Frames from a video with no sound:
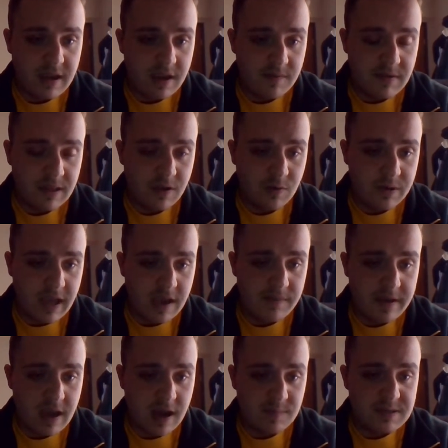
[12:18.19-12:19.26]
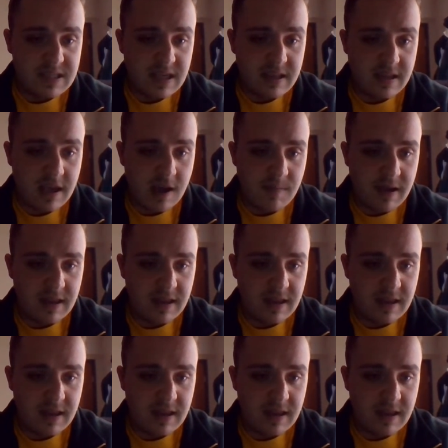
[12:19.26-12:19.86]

even though Navy upset them,